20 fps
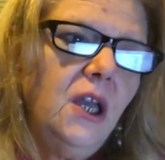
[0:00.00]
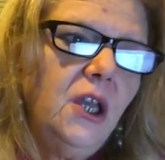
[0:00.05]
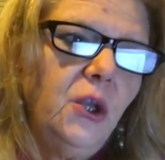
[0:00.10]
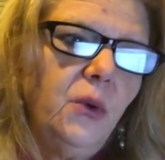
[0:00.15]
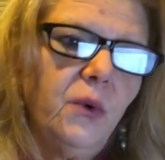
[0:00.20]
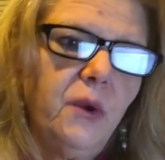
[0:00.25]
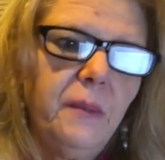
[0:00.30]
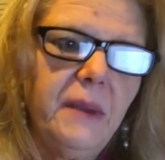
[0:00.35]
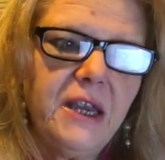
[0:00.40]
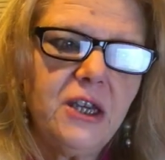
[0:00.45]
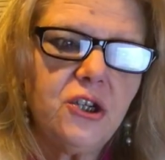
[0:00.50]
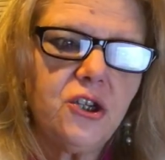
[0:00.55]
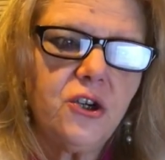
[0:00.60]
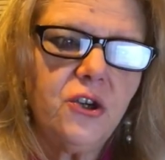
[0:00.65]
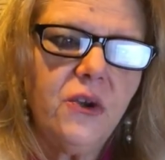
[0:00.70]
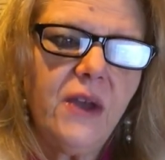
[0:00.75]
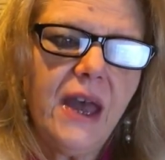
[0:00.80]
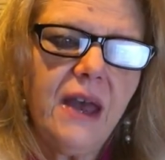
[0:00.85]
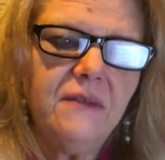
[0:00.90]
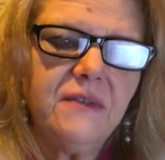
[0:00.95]
You want to make sure
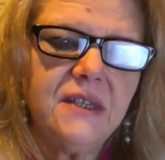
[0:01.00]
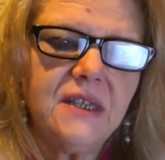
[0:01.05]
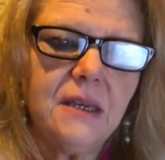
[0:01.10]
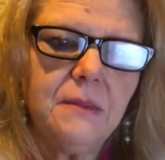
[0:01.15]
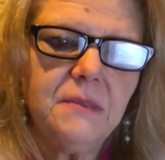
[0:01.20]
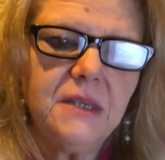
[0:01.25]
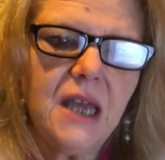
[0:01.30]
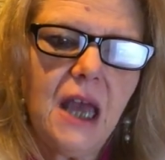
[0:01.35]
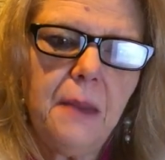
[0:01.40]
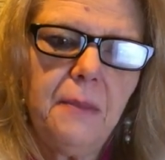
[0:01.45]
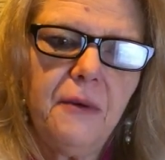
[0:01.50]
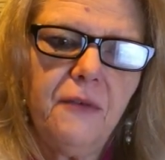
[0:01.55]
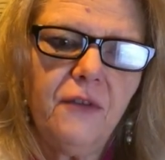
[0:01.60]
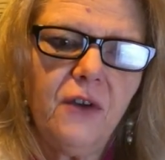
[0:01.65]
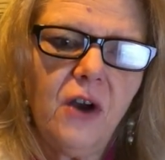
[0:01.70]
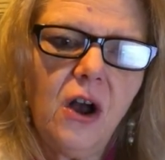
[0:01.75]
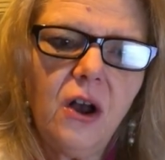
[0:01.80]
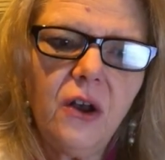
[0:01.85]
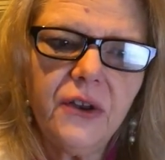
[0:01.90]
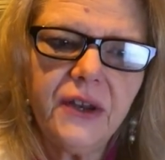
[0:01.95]
you have some type of
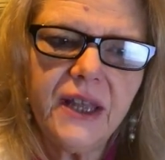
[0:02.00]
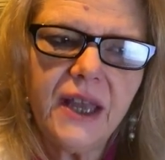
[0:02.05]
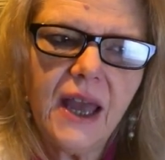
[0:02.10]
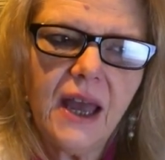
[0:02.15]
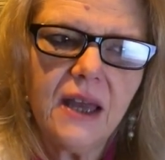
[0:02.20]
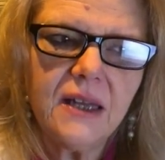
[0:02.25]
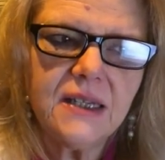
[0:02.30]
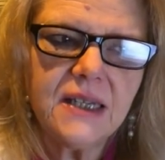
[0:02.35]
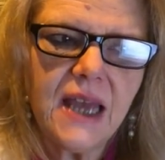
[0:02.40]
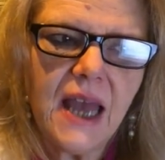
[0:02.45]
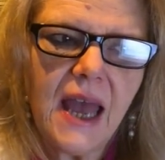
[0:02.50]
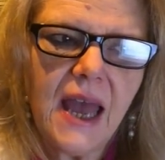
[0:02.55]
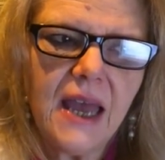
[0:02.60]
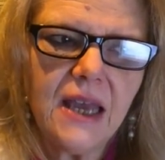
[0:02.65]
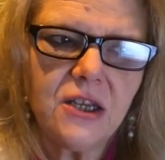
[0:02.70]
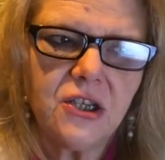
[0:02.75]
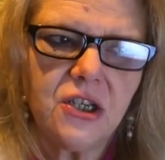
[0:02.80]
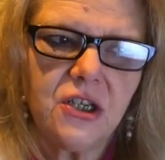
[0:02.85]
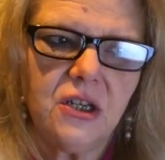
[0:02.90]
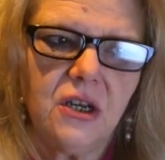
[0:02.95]
call to
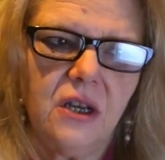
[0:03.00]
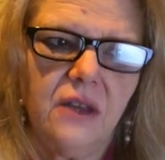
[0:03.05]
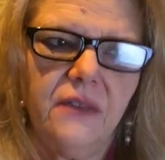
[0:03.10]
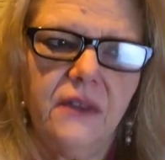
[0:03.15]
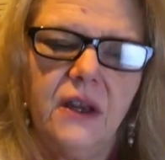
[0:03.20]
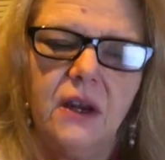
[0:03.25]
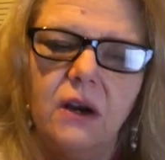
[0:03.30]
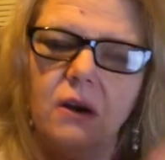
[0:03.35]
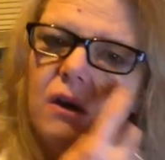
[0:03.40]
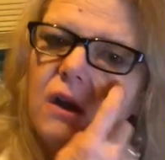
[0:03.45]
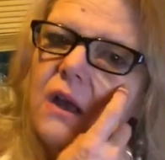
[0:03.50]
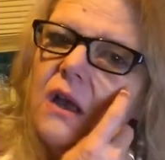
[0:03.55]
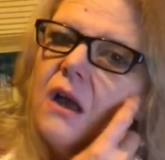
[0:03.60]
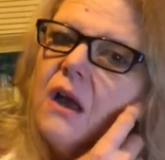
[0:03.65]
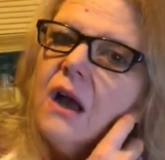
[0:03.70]
action on there.